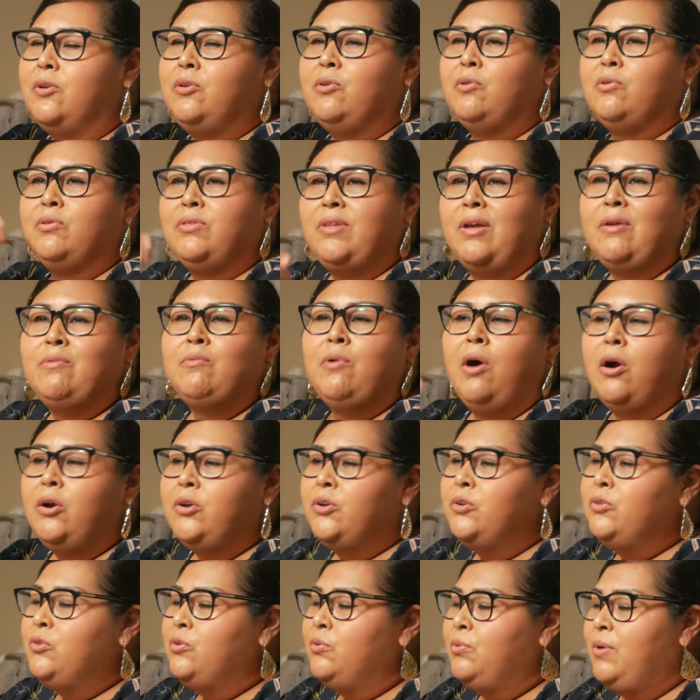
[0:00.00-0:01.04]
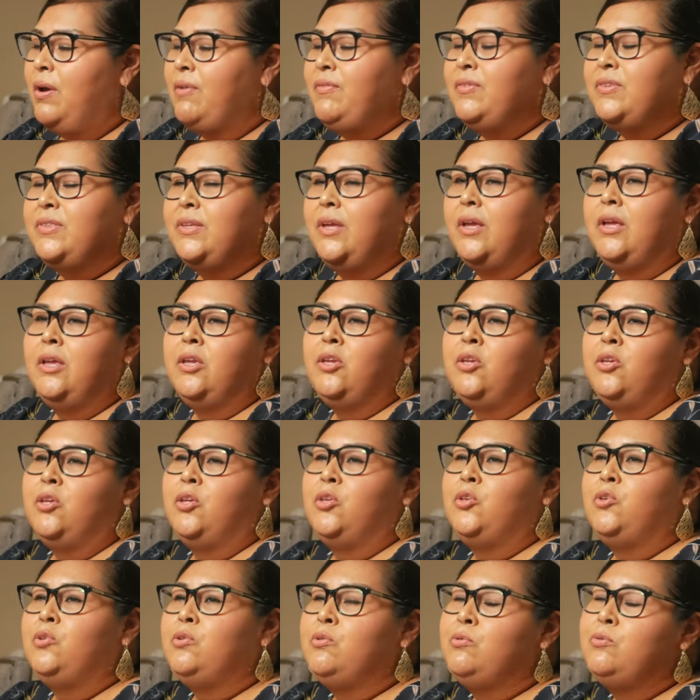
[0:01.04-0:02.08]
you know, they walk you through everything.
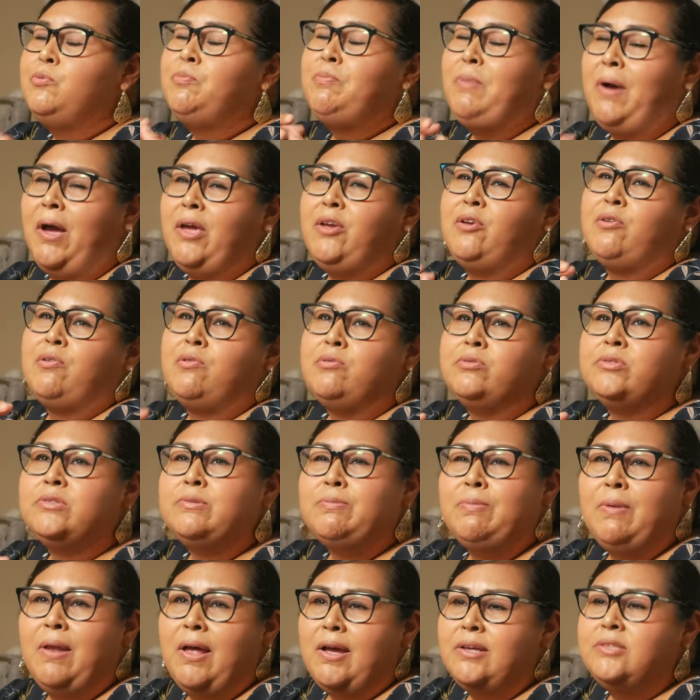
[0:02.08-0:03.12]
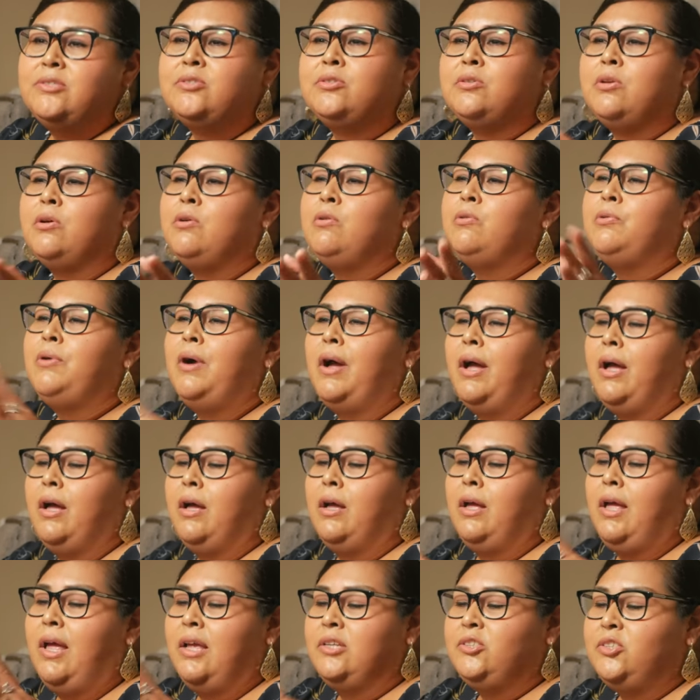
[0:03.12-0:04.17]
You buy your own supplies though,
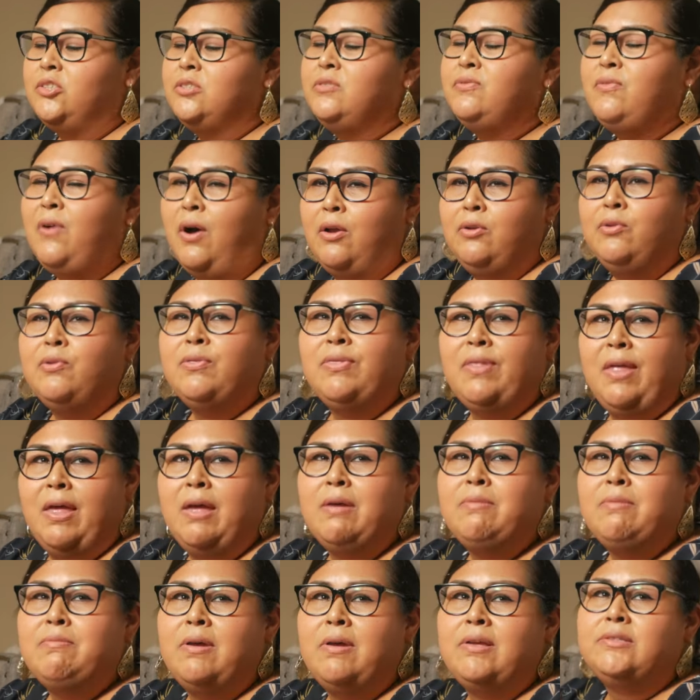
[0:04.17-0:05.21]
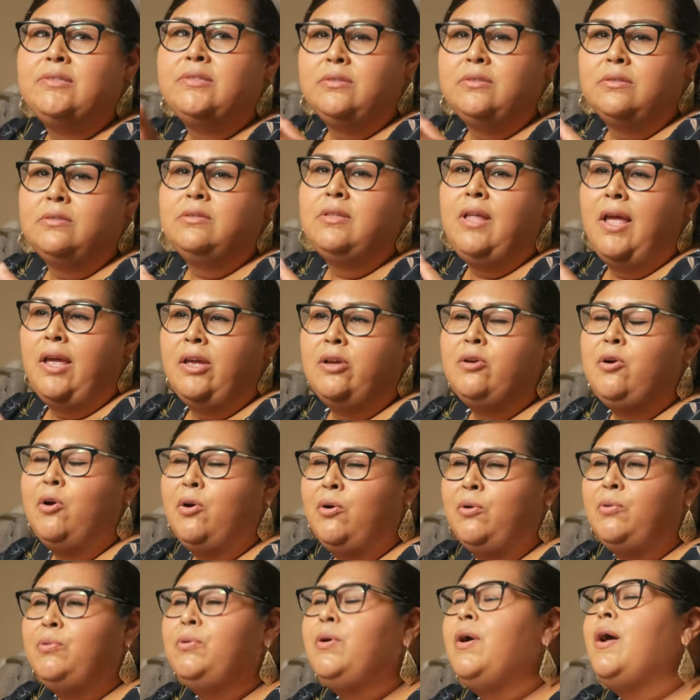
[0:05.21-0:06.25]
uh, and just follow them as they
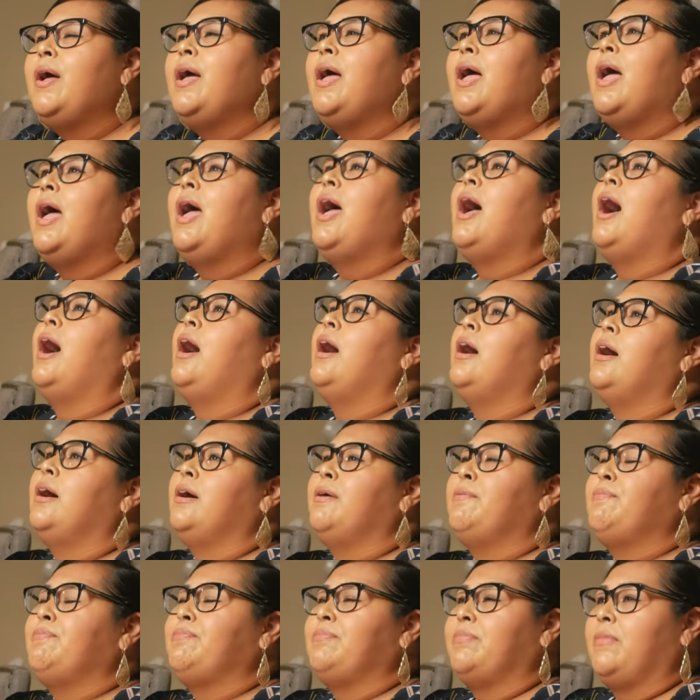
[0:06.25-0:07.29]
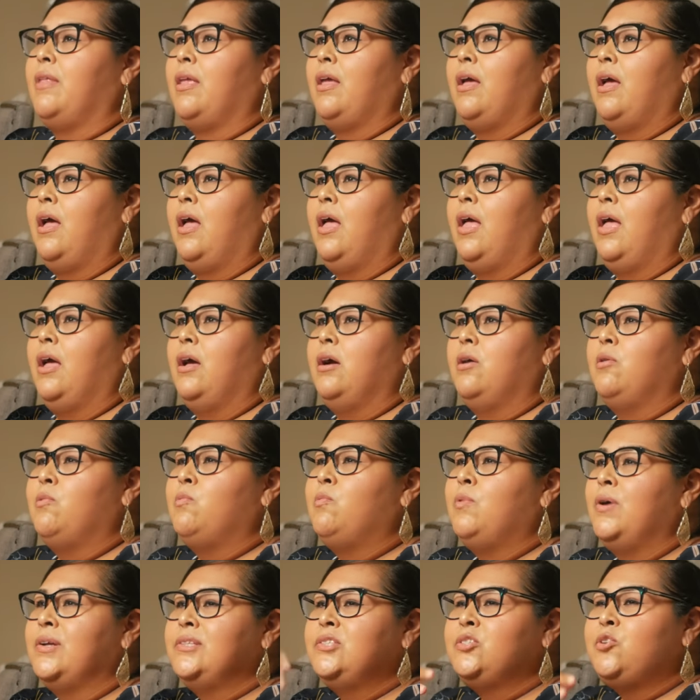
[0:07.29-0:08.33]
go. Um,
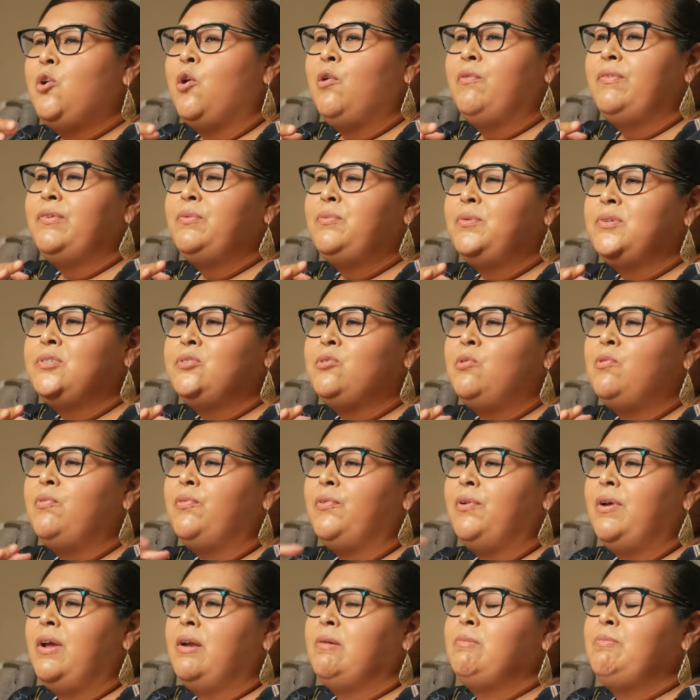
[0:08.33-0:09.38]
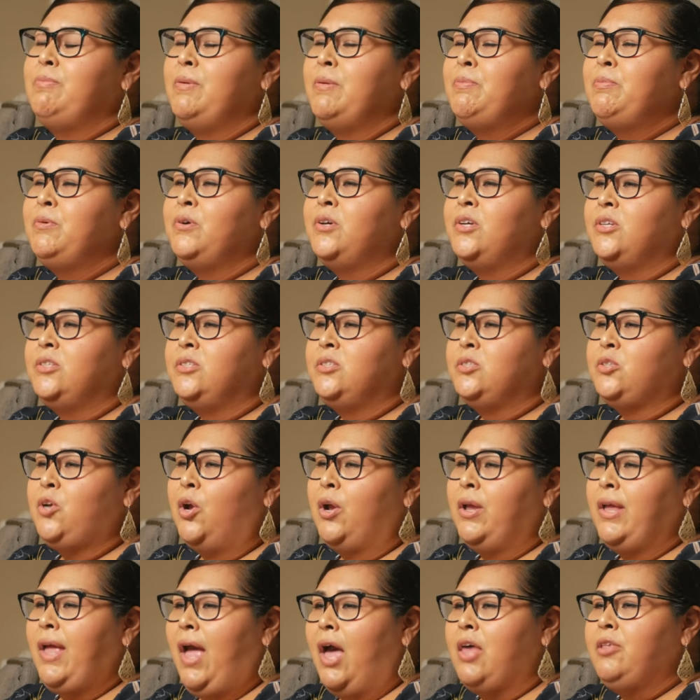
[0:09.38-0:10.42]
once COVID was over and people could
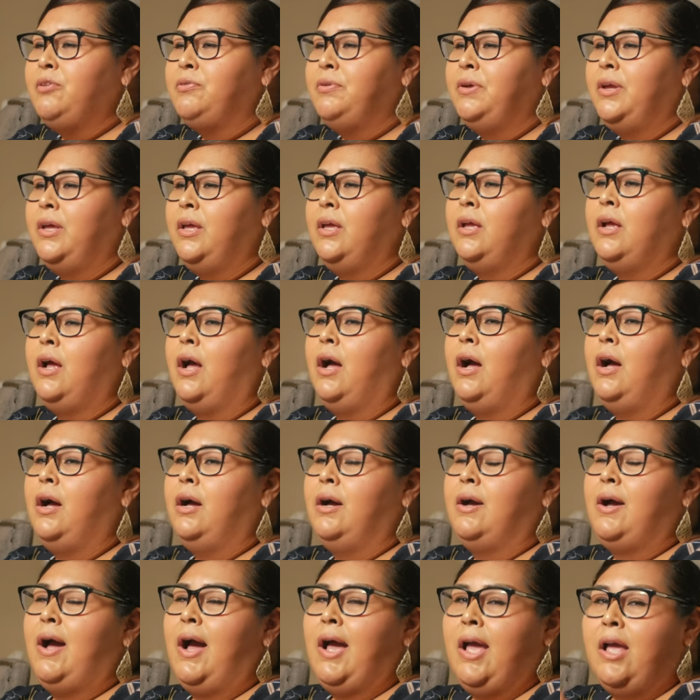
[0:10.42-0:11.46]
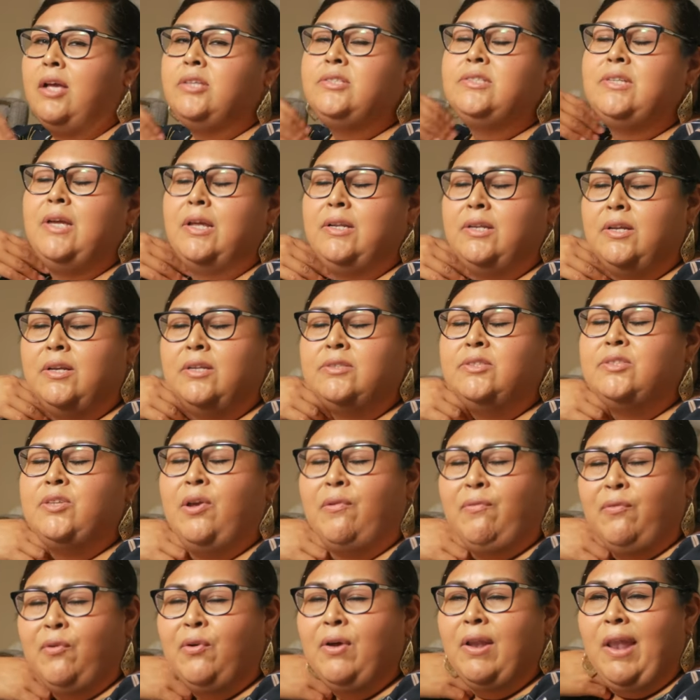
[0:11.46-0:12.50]
start gathering, uh, I attended
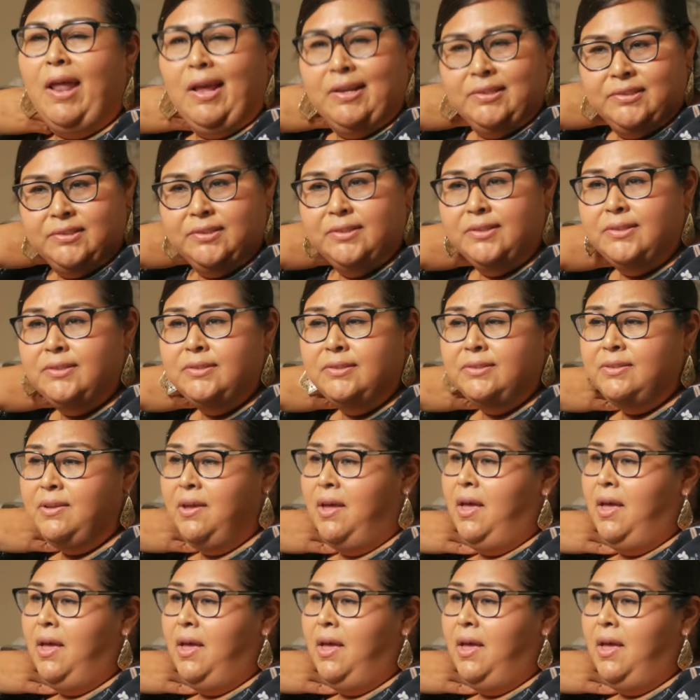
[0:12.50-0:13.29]
several classes